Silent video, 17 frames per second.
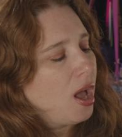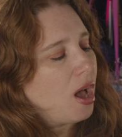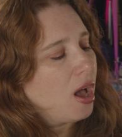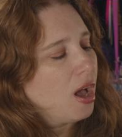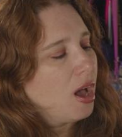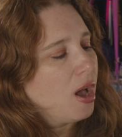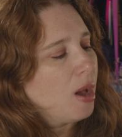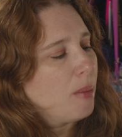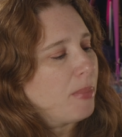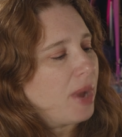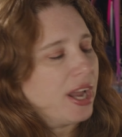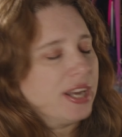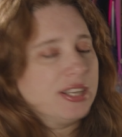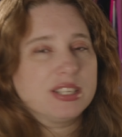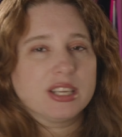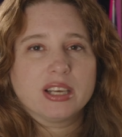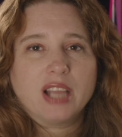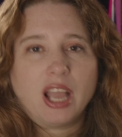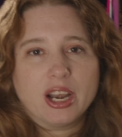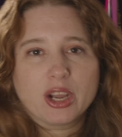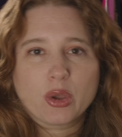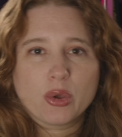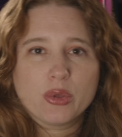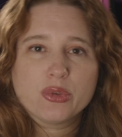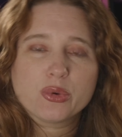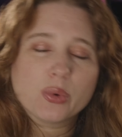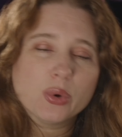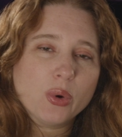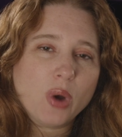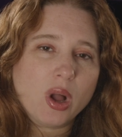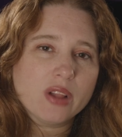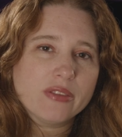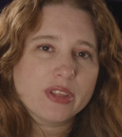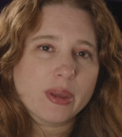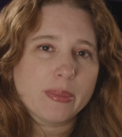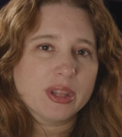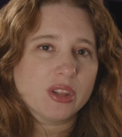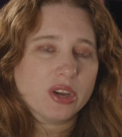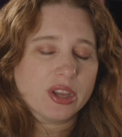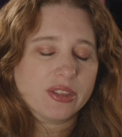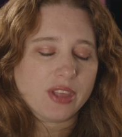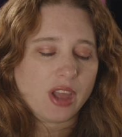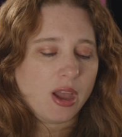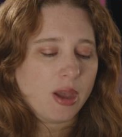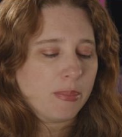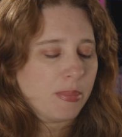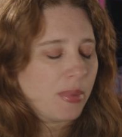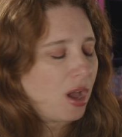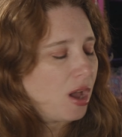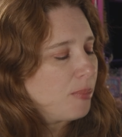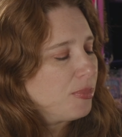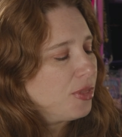I did kind of go through all of them and look at them.